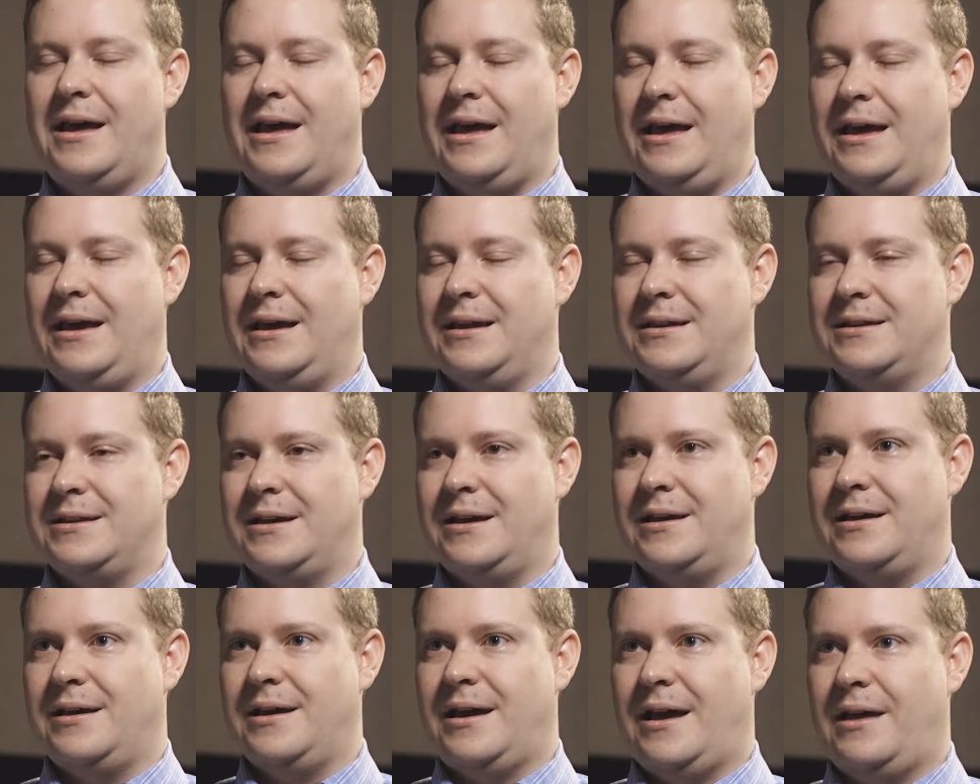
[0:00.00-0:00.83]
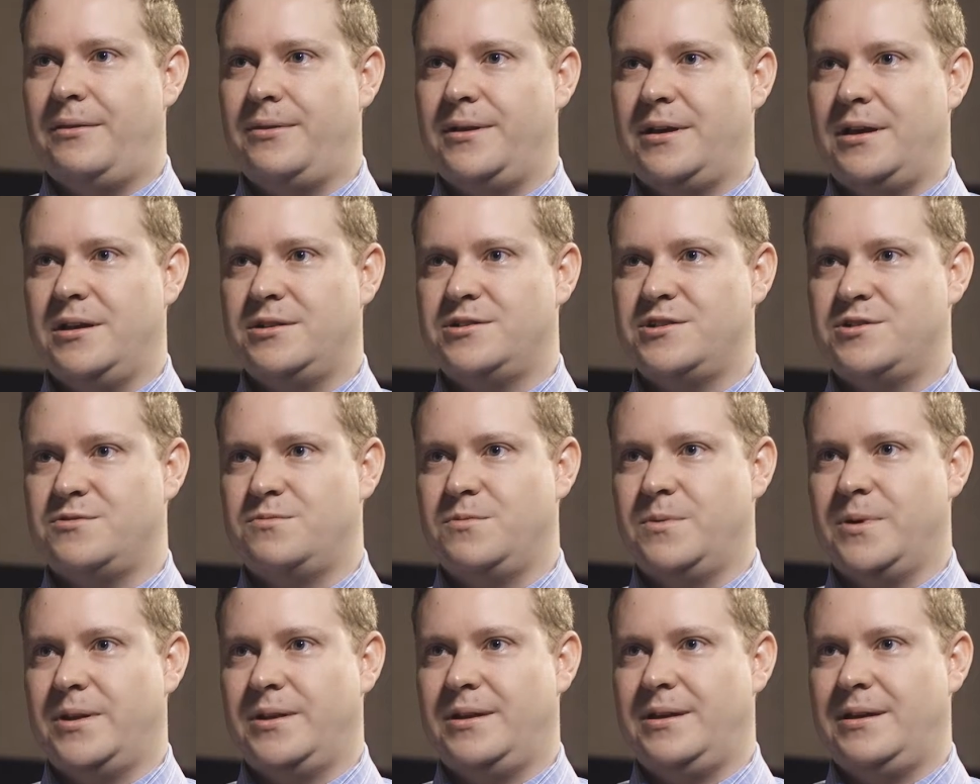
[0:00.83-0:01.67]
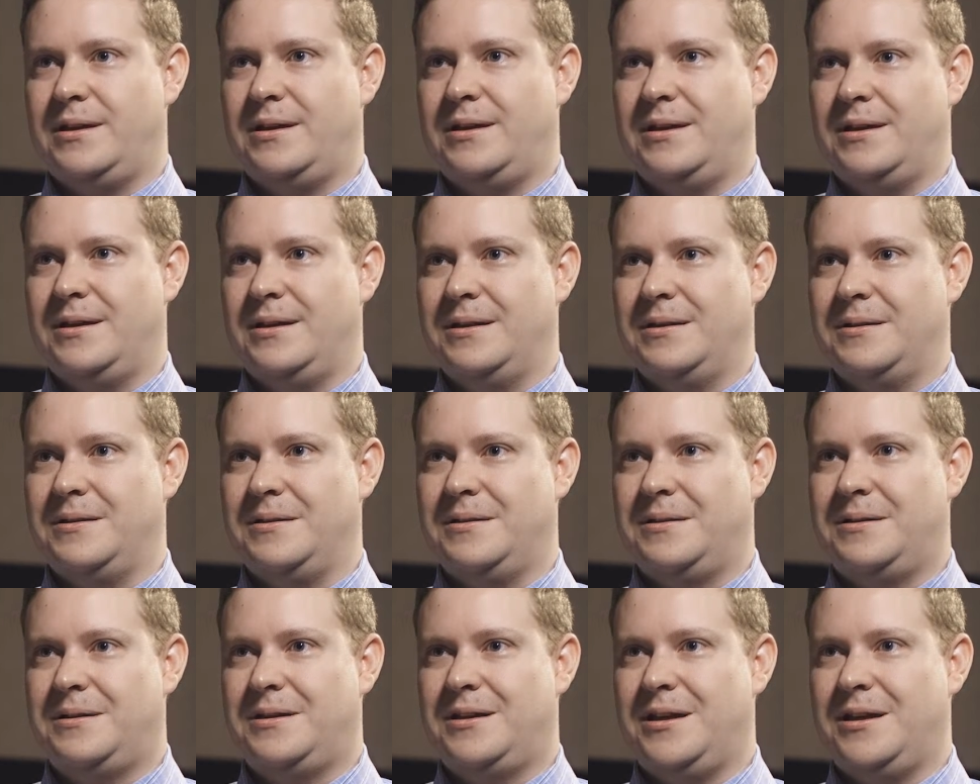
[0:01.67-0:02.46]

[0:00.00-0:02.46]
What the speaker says: and I think it just really can